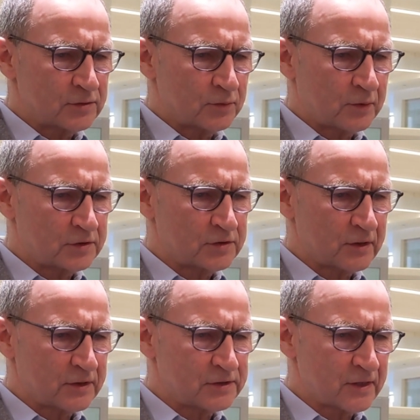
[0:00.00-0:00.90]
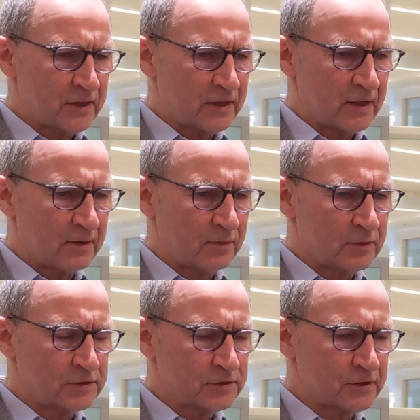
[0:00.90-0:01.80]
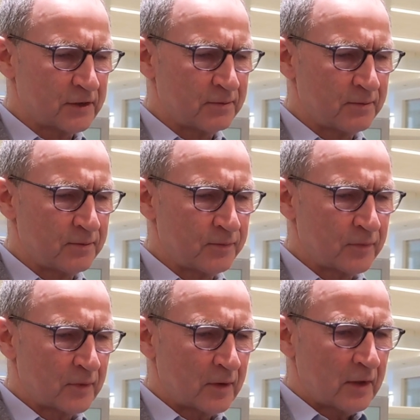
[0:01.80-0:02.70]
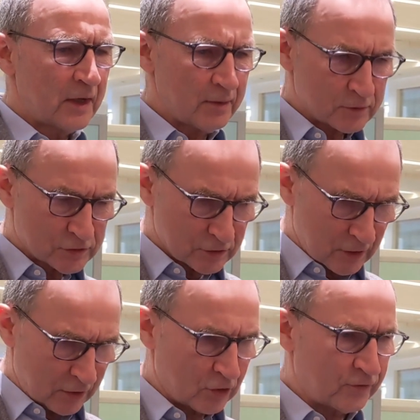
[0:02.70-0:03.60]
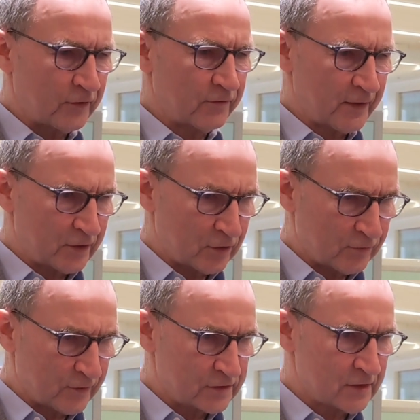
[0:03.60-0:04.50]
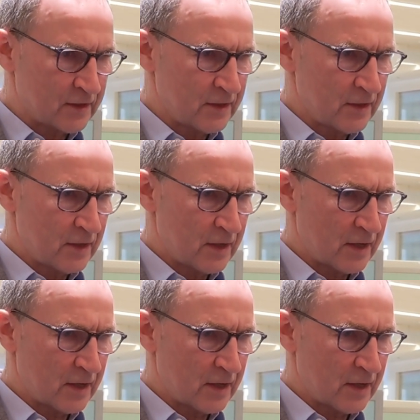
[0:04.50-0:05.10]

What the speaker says: What shall I say? It was an awful event, obviously.